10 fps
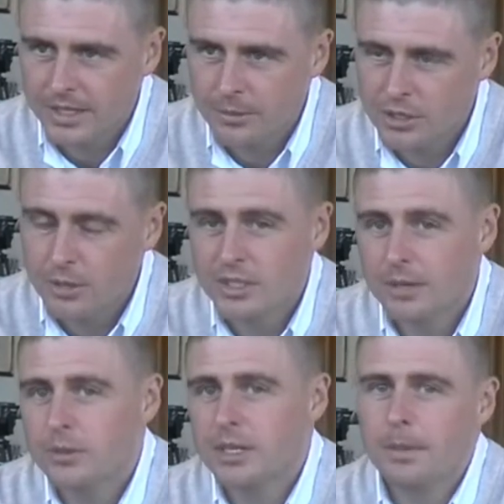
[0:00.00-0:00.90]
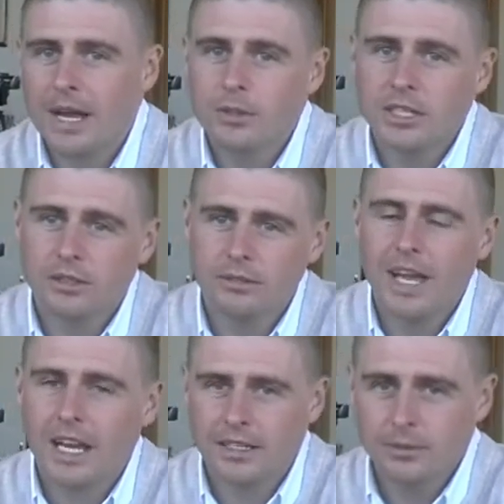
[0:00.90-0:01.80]
It
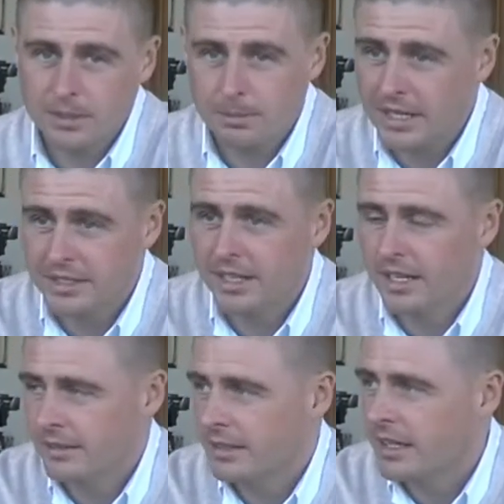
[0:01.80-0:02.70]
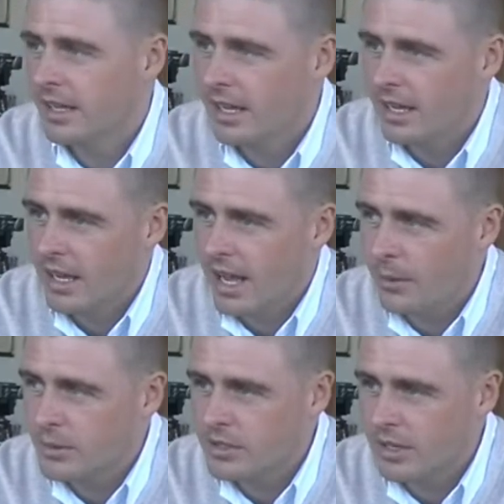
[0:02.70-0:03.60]
was a bad day.
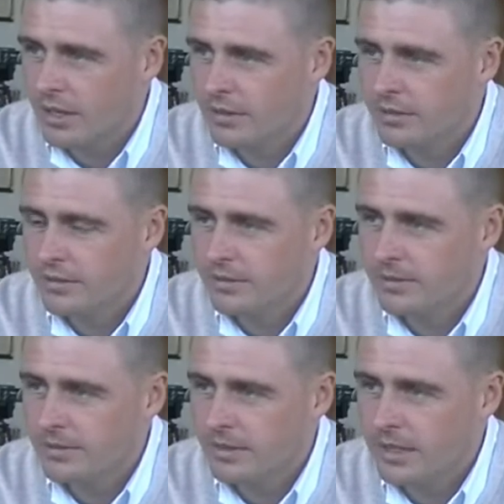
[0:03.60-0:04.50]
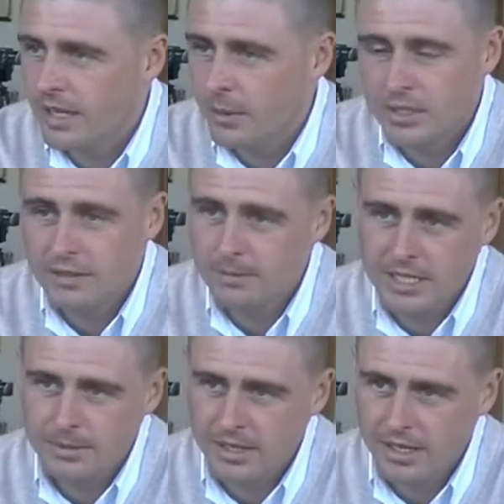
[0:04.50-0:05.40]
I wasn't even
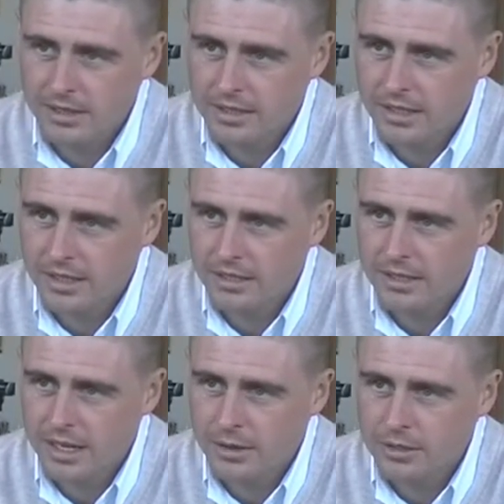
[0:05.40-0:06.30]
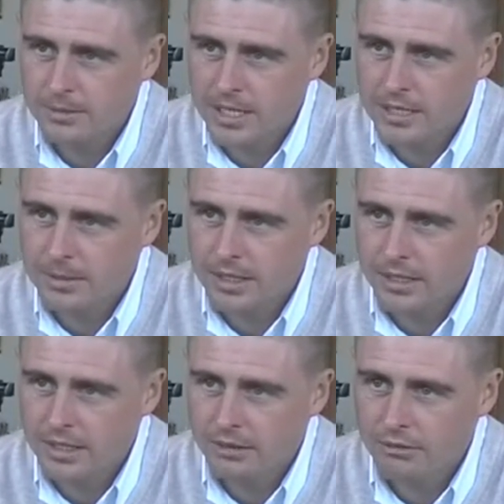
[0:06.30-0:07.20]
meant to be there on the day. I was meant to
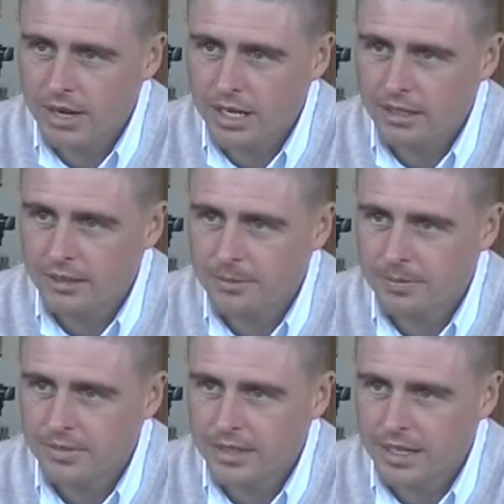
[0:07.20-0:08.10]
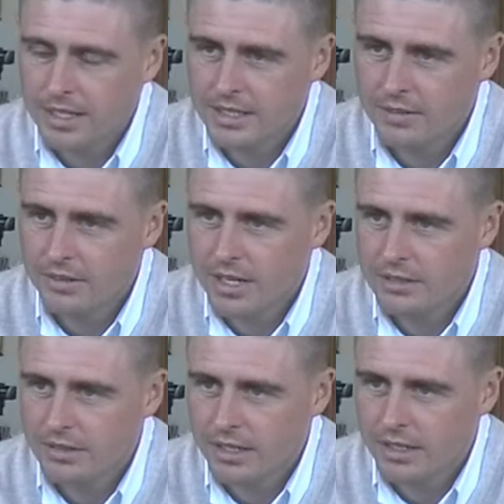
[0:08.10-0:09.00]
be at Redcar. I had 7
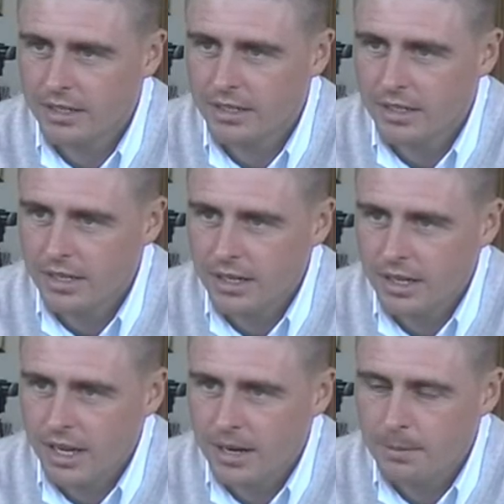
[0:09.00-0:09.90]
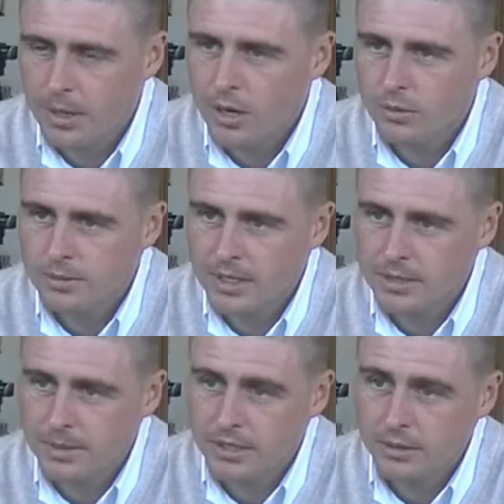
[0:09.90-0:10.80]
rides at Redcar, and Paul was
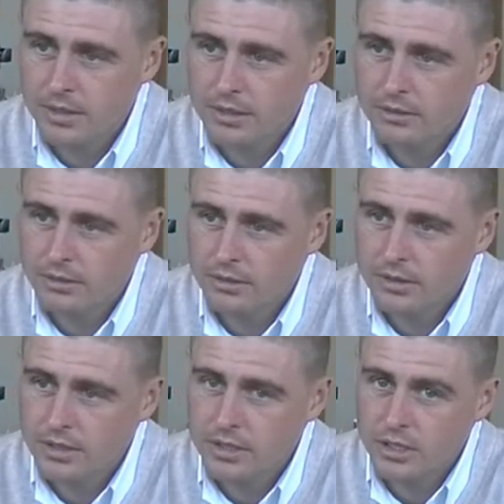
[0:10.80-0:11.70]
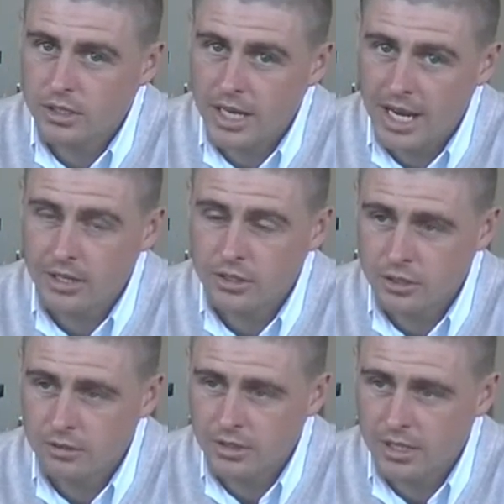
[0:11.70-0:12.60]
meant to be doing Haydock
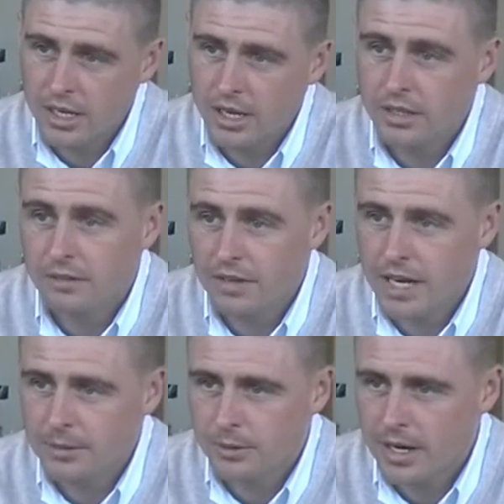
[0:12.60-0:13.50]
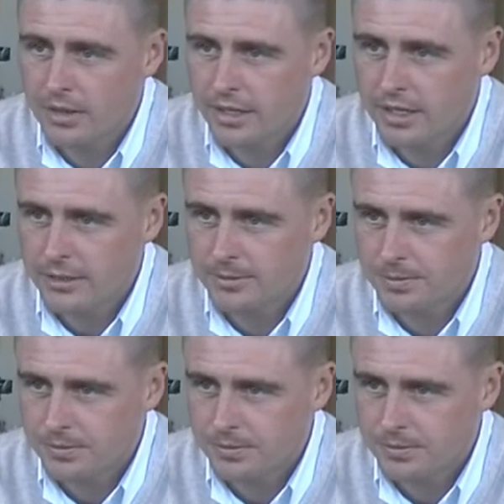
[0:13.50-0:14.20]
during the day and then flying up to Wales on the night.